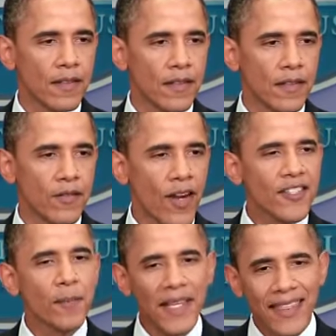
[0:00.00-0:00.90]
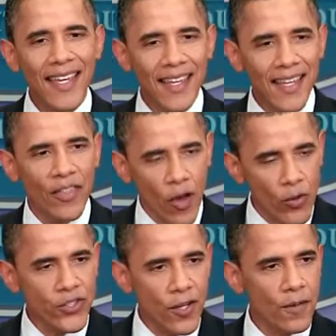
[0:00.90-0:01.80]
for us to be thinking in those
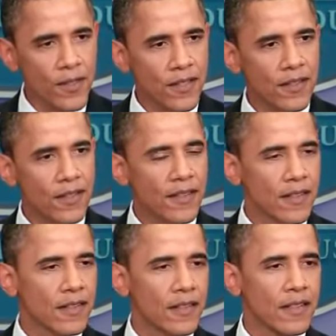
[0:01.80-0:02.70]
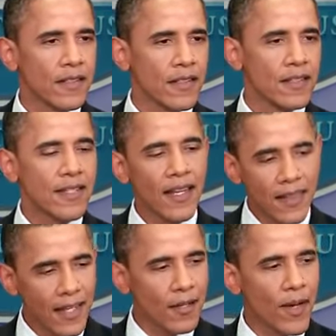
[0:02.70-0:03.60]
terms instead of
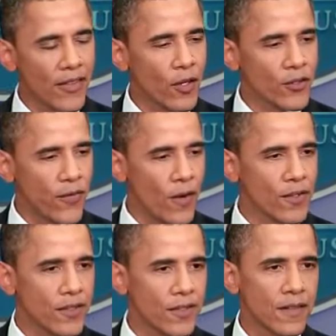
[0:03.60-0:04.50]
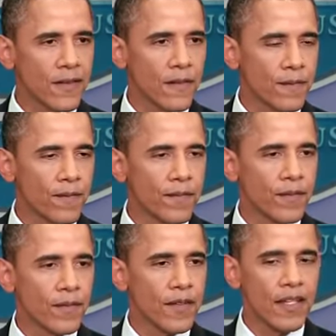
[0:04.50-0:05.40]
thinking about those folks
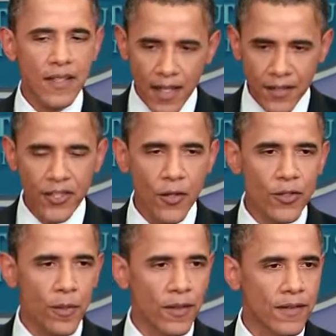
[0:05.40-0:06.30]
is inexcusable.